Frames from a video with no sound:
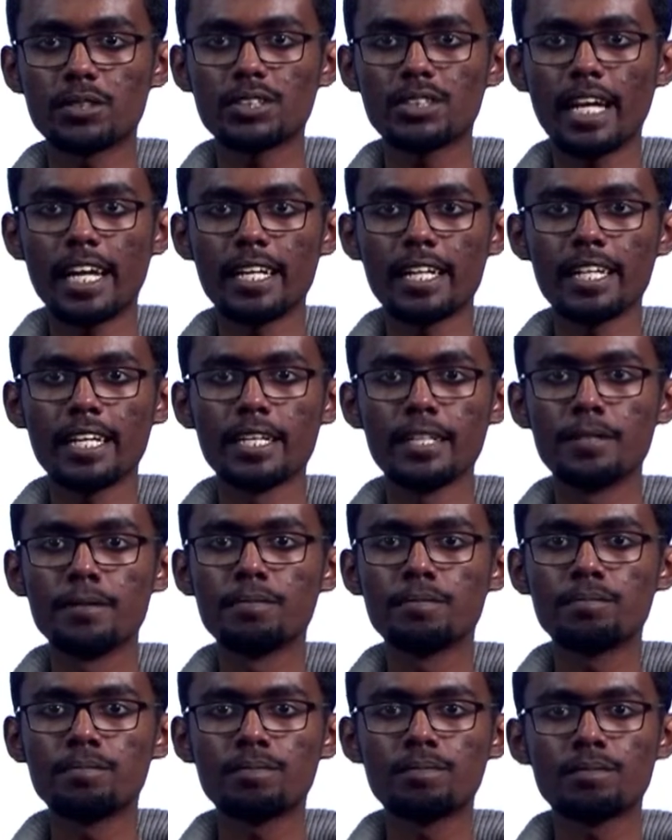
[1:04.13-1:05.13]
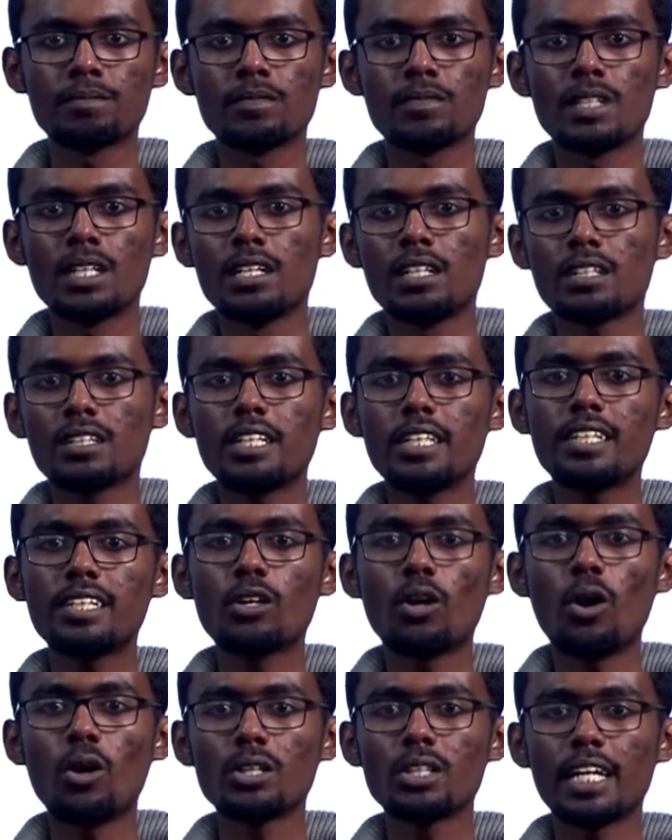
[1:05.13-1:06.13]
signing in. Click
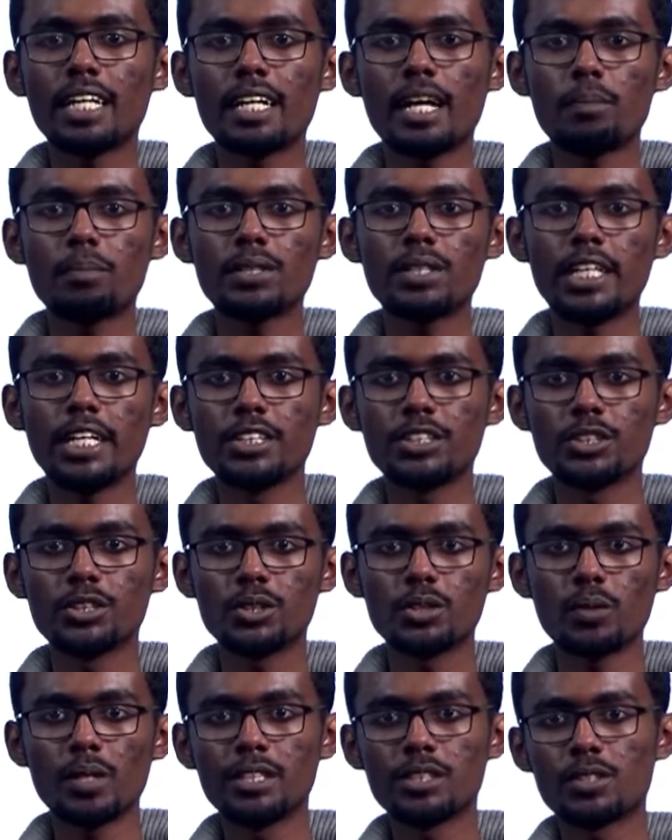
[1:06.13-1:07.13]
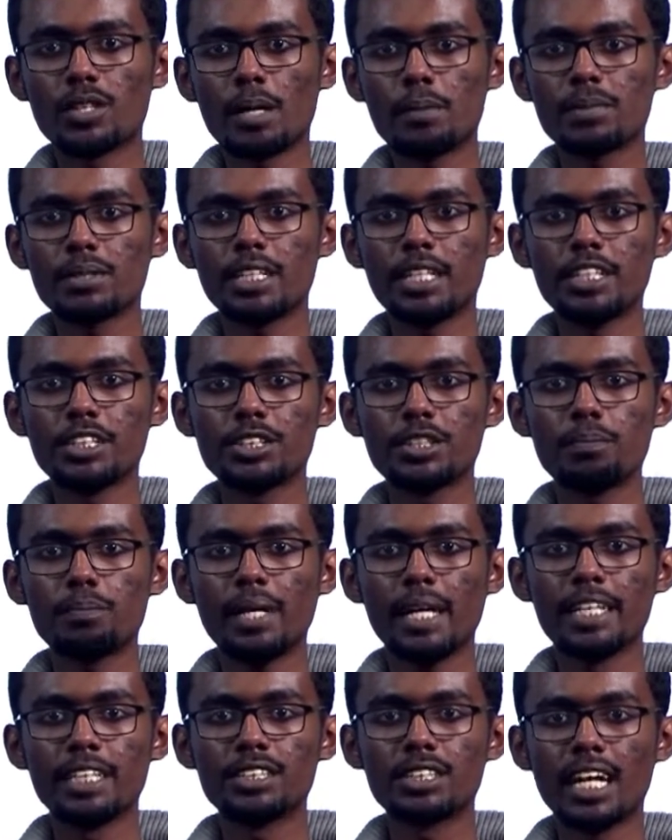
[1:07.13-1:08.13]
online application to enter application
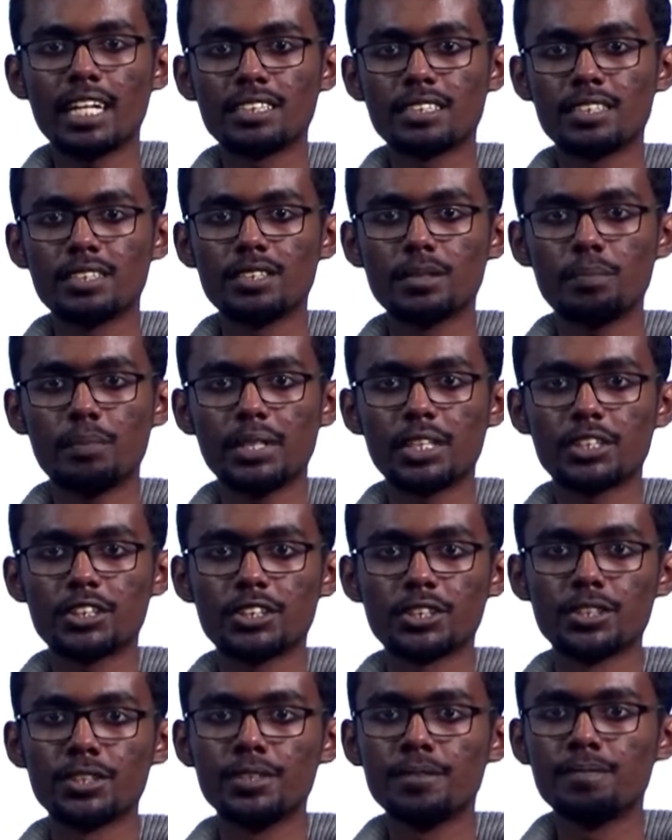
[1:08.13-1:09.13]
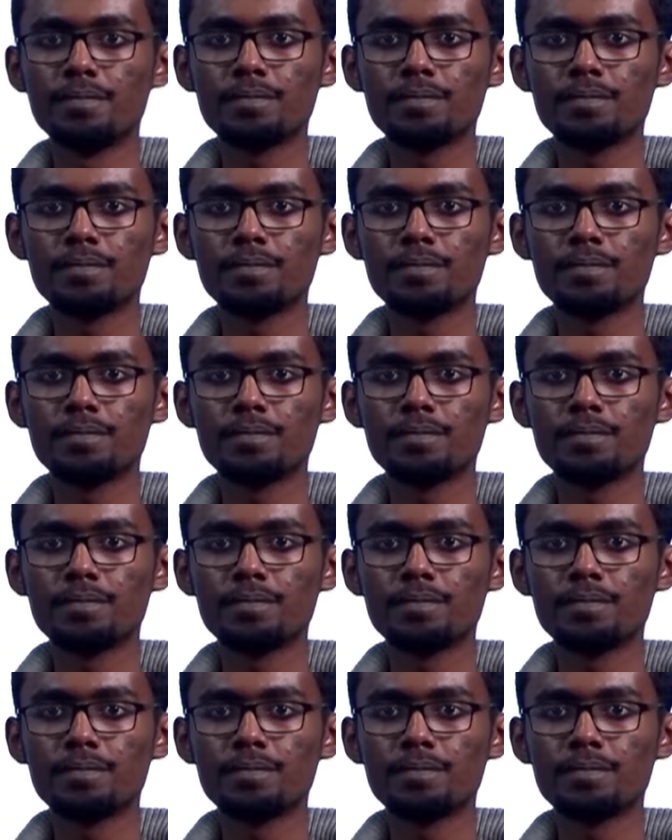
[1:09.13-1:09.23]
page as in the picture.